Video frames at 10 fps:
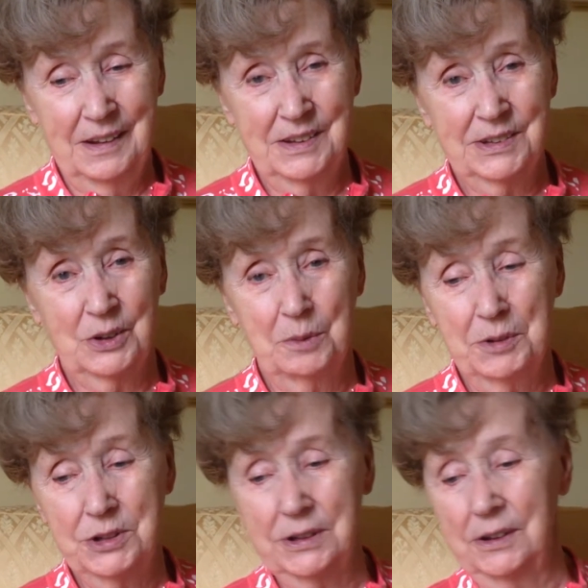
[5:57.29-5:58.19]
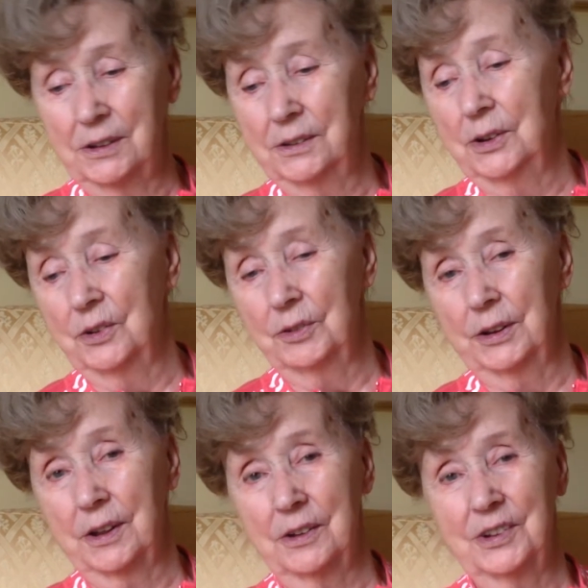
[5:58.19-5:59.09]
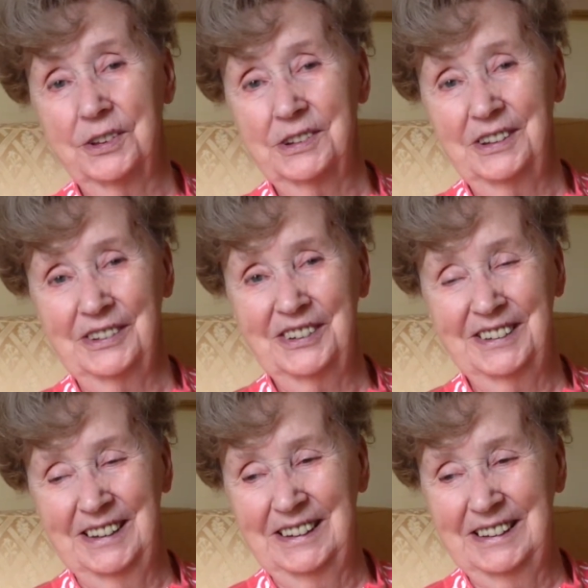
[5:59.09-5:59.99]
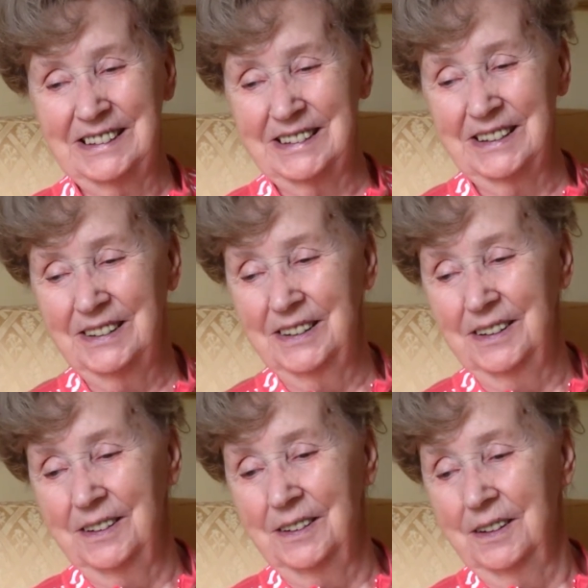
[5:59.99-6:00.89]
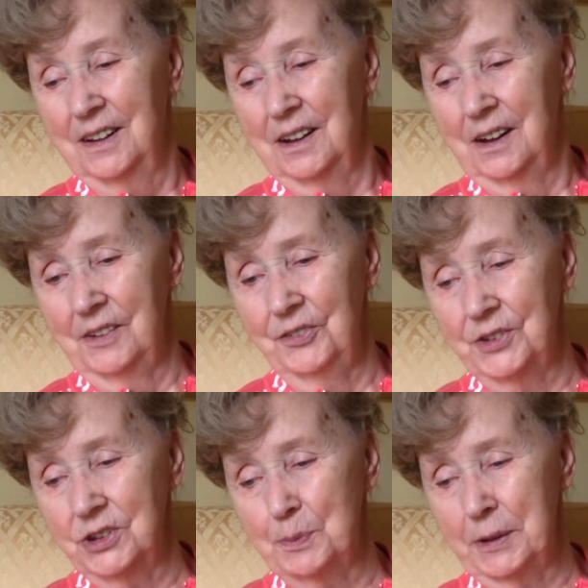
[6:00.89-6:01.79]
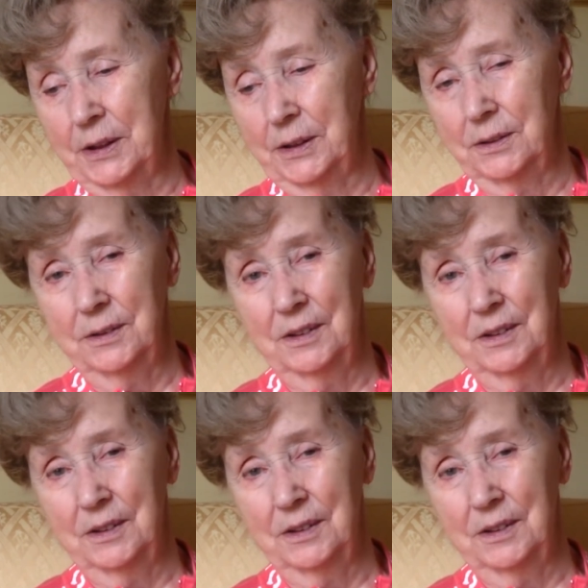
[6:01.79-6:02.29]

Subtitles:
he saw Michelle over the counter, you know. He said, "Hi, fish bake.